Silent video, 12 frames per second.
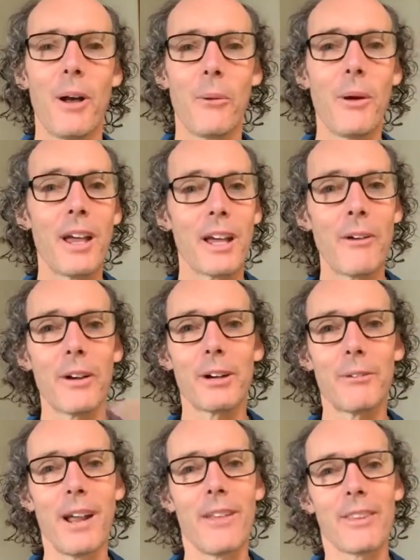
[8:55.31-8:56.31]
we're going
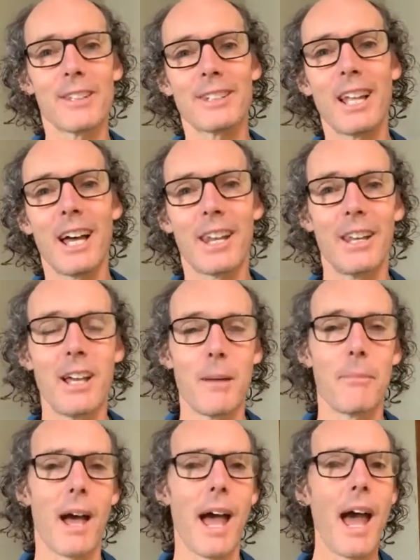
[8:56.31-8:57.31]
around the sun.
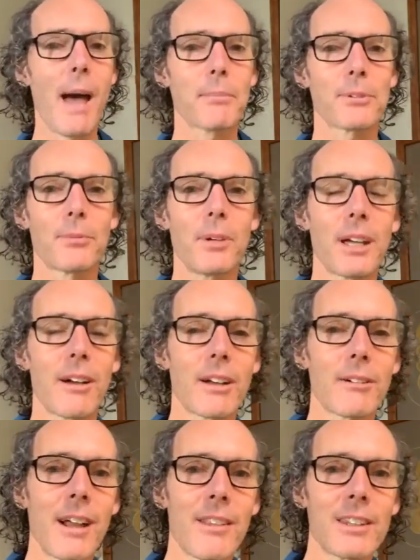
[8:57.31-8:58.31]
Perhaps we're going
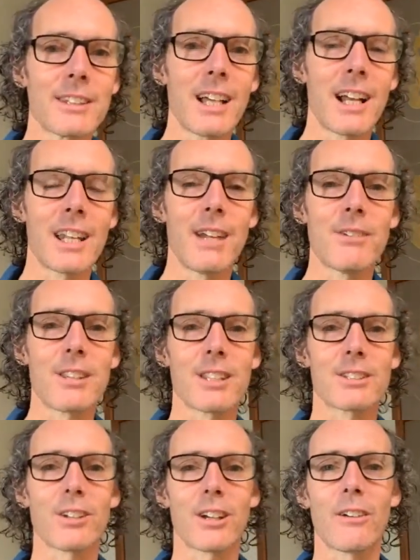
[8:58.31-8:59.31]
around the sun and
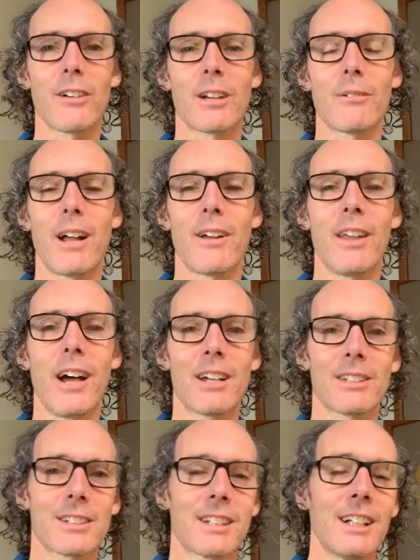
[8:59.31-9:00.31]
everything's not going around
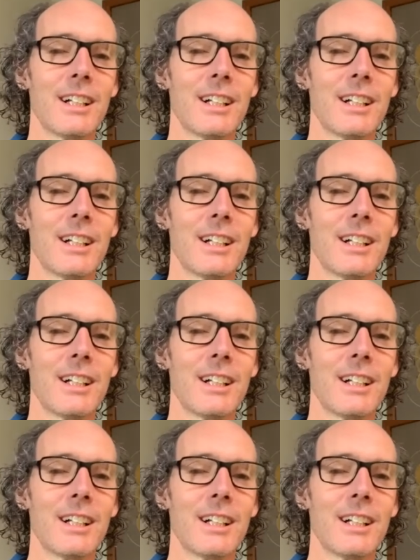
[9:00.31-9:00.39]
us.